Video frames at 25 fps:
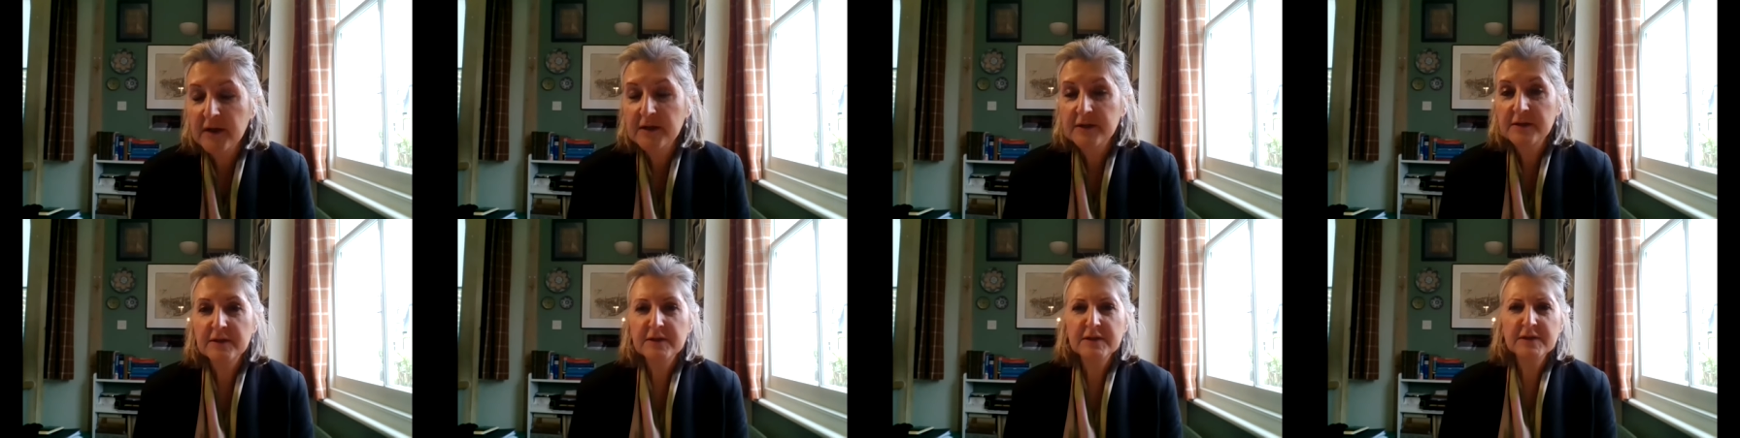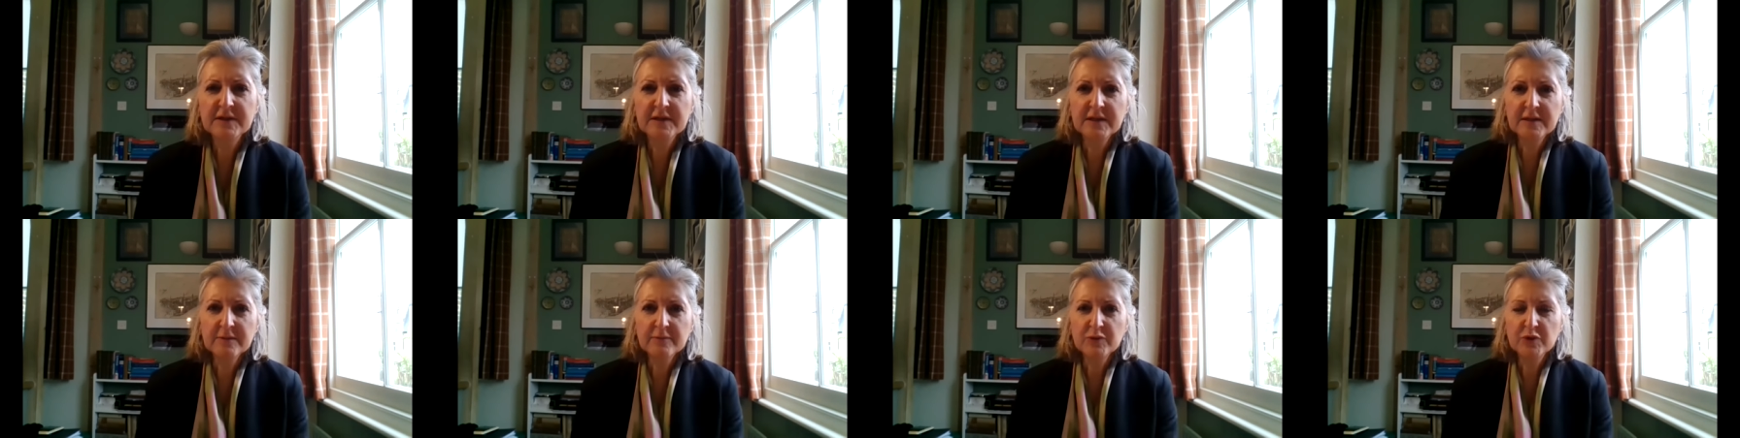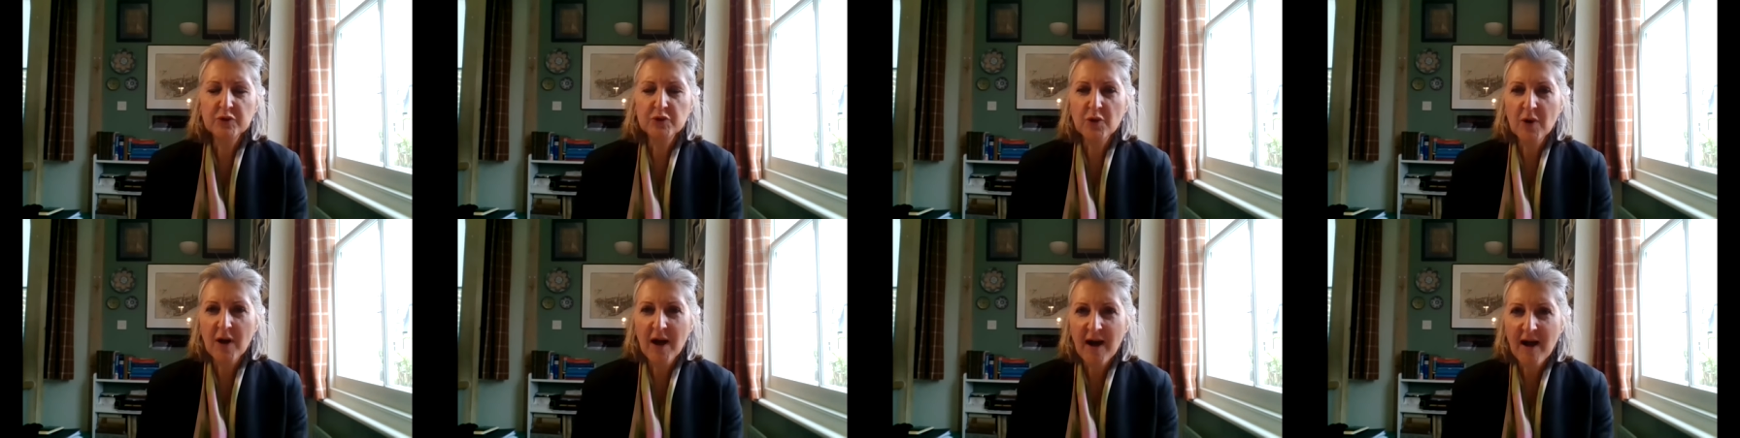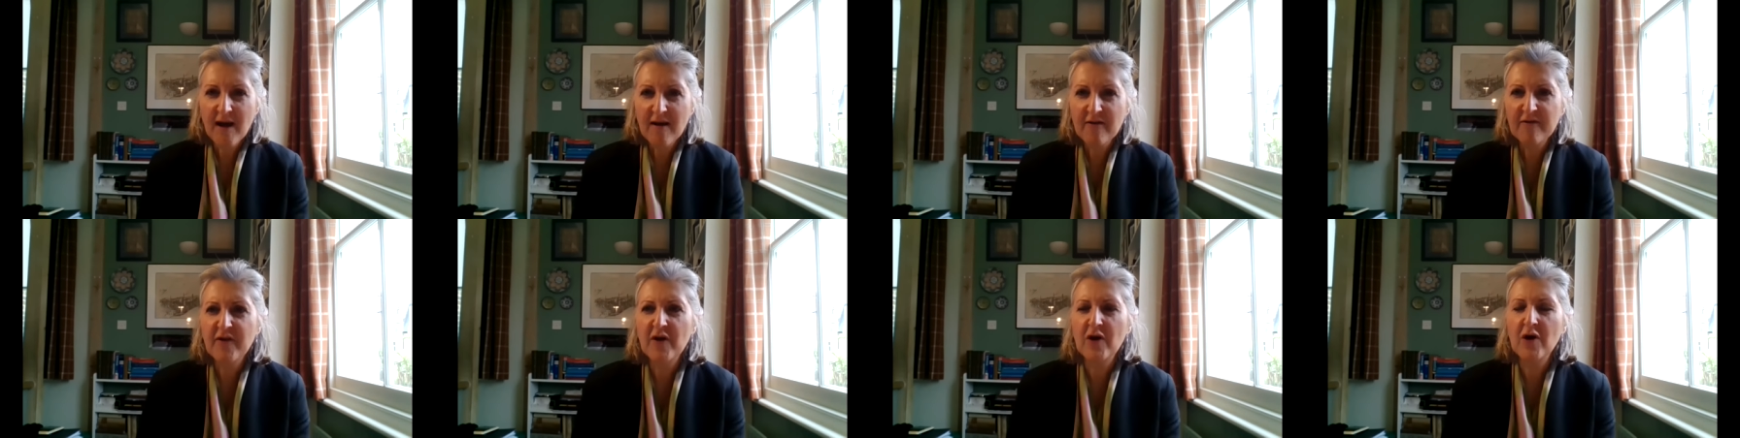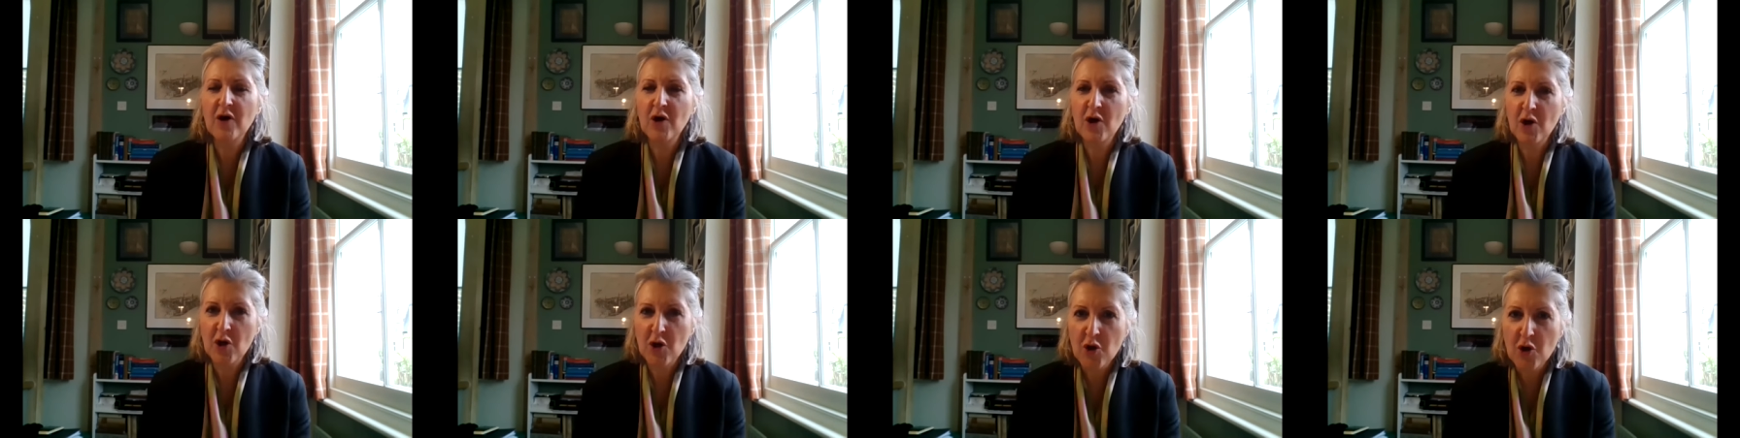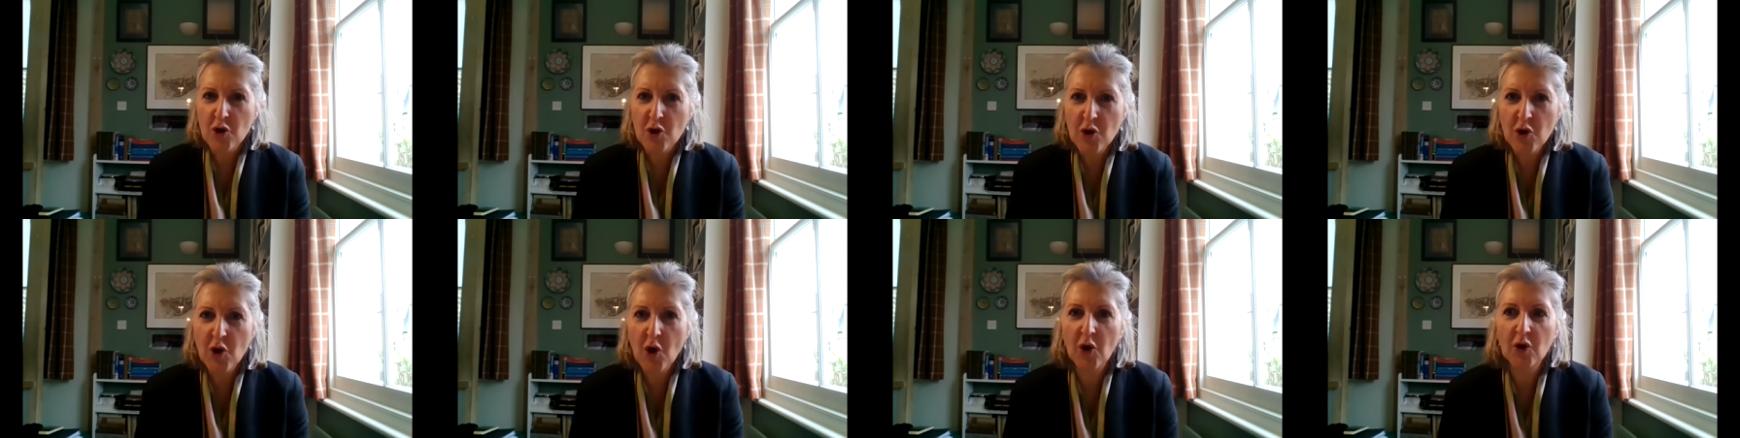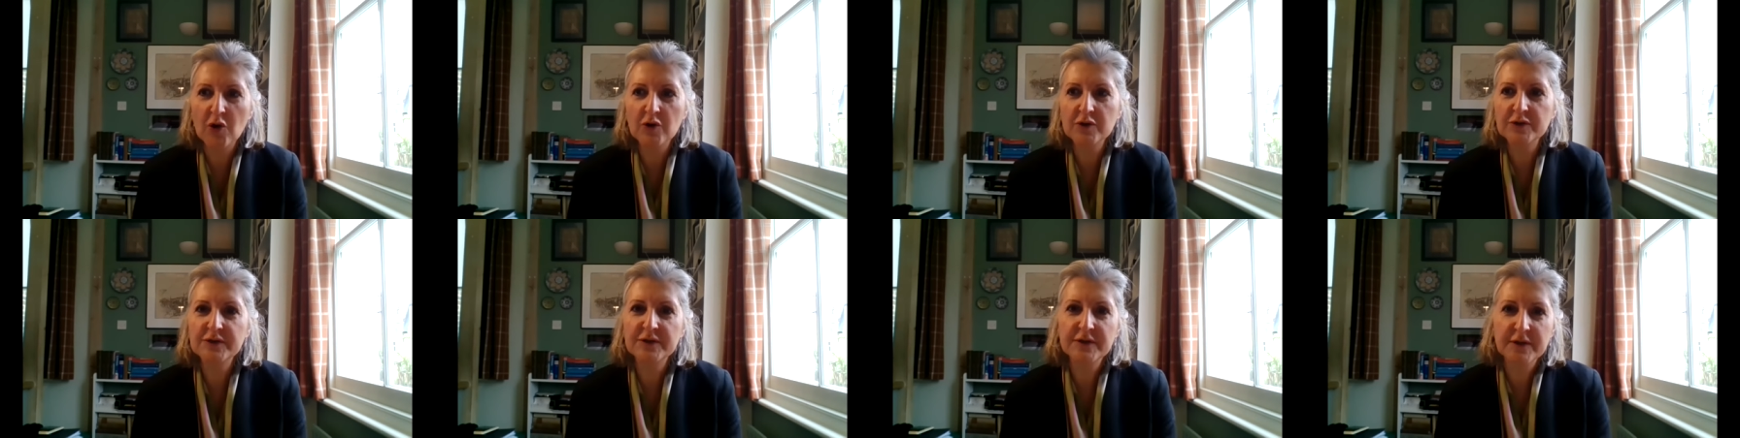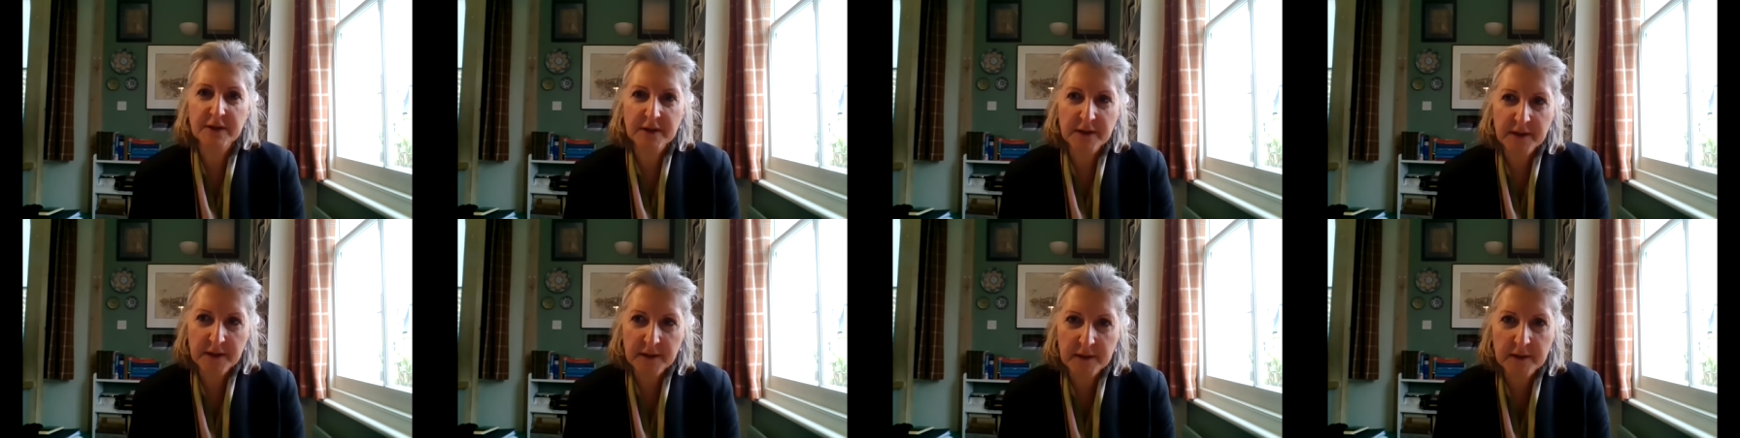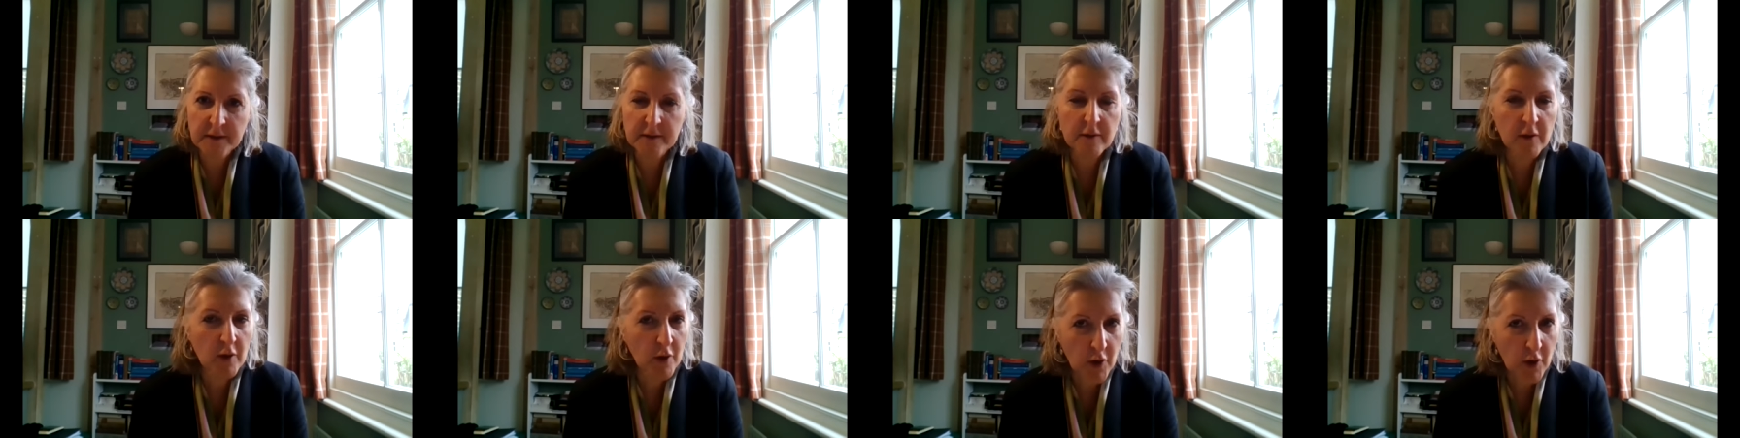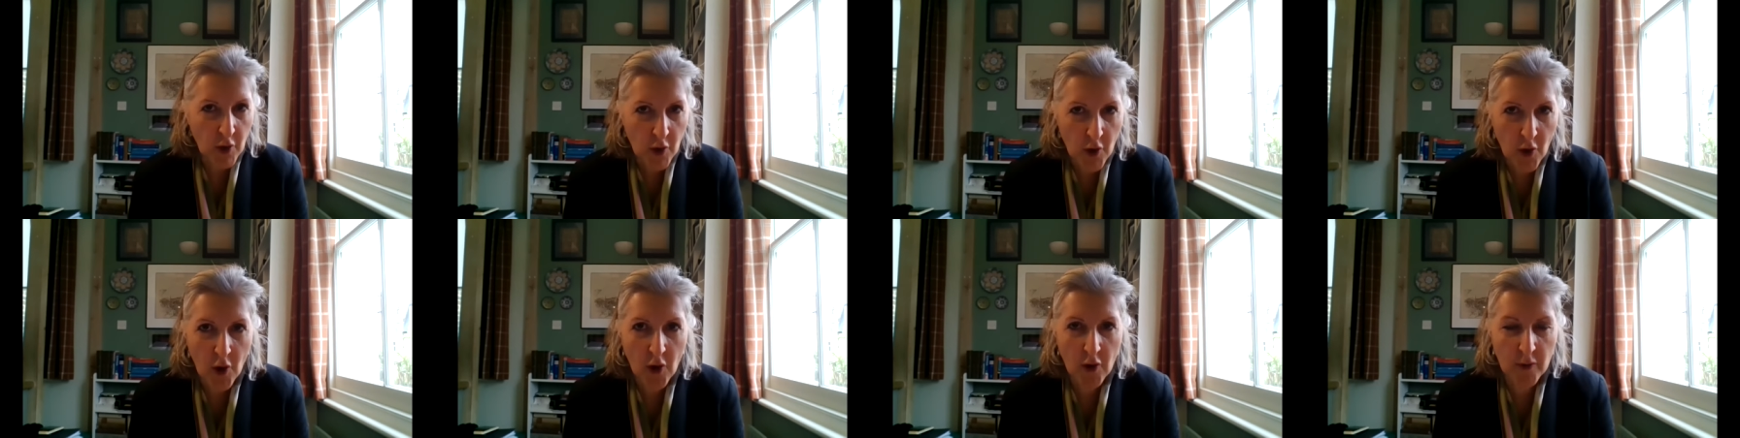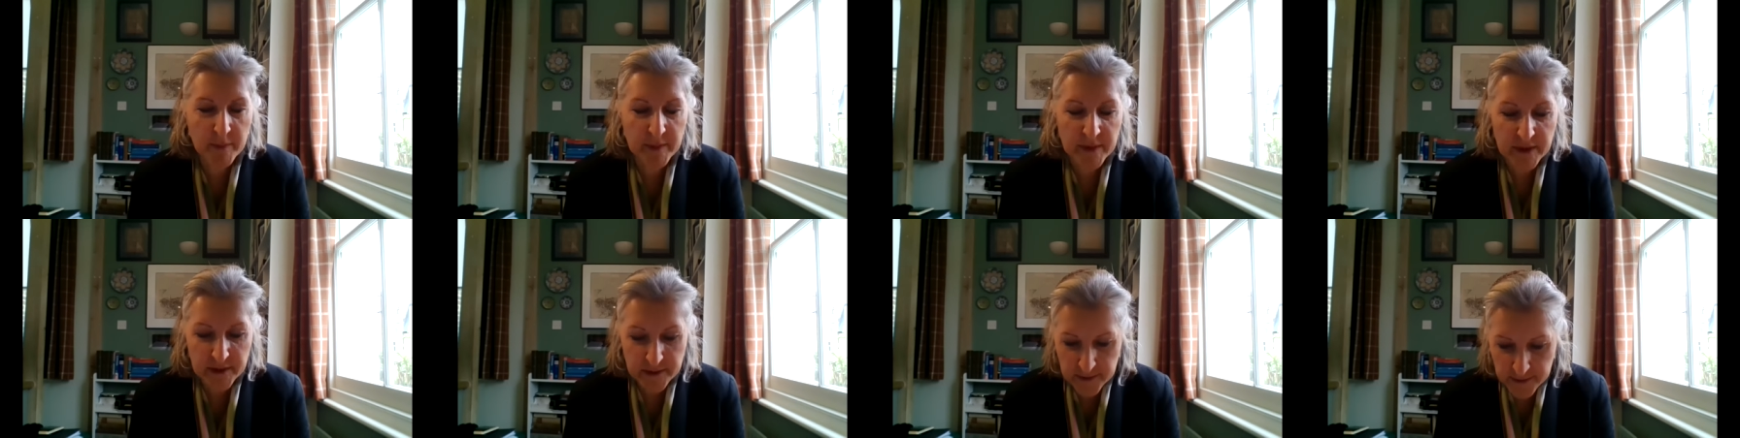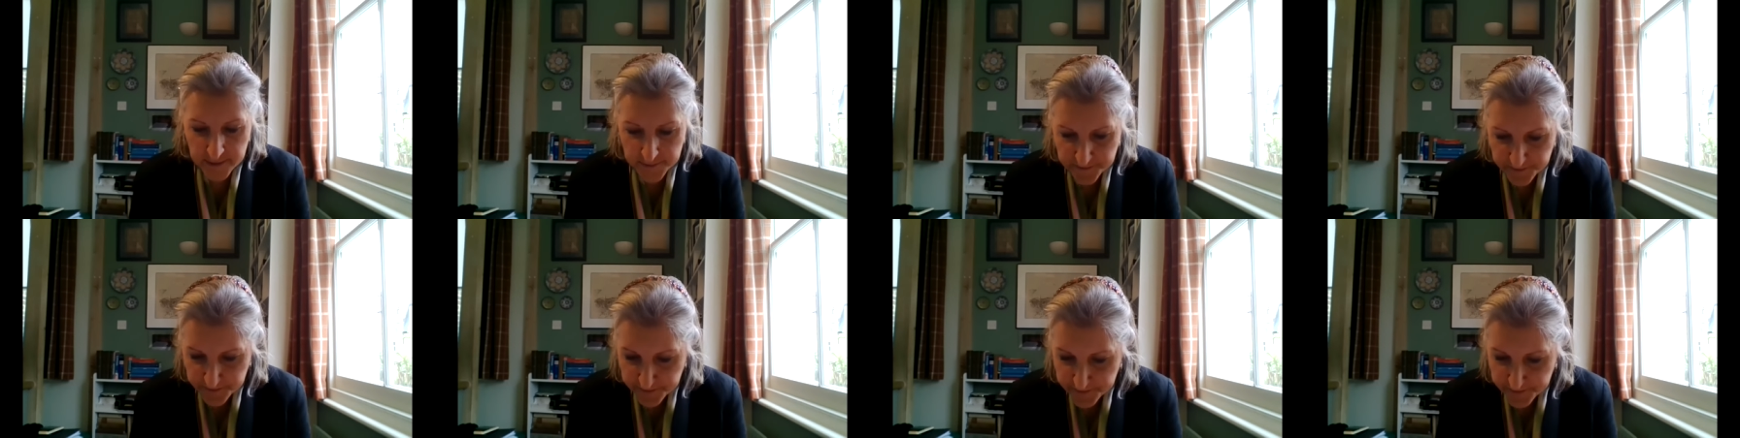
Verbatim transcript: that seem to have a lot in common.